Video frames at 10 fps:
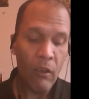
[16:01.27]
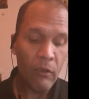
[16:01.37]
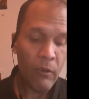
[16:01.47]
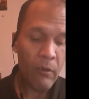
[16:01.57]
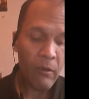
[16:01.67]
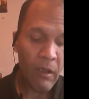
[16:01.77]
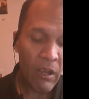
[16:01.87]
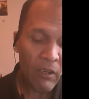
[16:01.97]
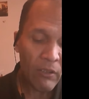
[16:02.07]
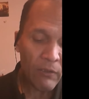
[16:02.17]
So
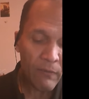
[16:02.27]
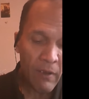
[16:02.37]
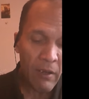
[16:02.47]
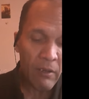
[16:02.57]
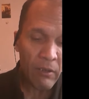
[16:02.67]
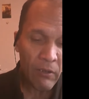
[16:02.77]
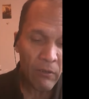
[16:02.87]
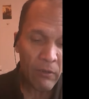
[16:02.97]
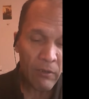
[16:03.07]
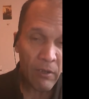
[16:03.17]
I just find it
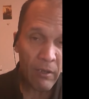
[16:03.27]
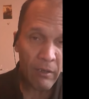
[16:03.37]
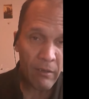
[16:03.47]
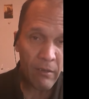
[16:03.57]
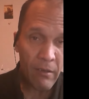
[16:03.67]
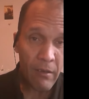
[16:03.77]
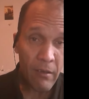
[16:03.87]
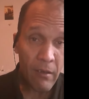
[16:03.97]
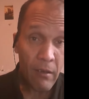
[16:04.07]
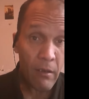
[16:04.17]
interesting
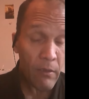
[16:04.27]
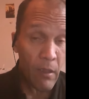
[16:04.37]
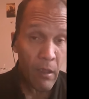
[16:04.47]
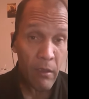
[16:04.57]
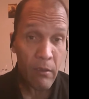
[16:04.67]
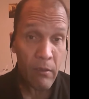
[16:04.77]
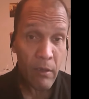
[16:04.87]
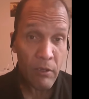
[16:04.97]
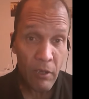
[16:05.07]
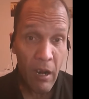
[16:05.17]
that
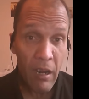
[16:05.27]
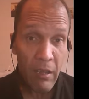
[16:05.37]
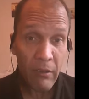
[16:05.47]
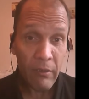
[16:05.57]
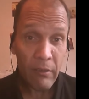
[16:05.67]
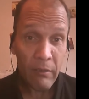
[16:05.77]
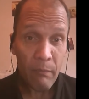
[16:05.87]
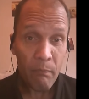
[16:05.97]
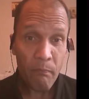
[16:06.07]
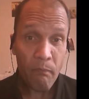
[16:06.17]
the Giants
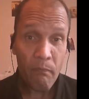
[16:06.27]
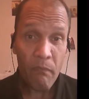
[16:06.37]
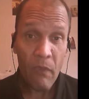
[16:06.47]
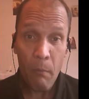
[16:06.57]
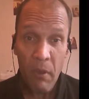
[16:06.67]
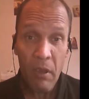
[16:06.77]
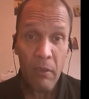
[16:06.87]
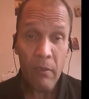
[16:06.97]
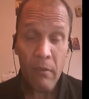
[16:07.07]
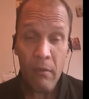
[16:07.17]
beat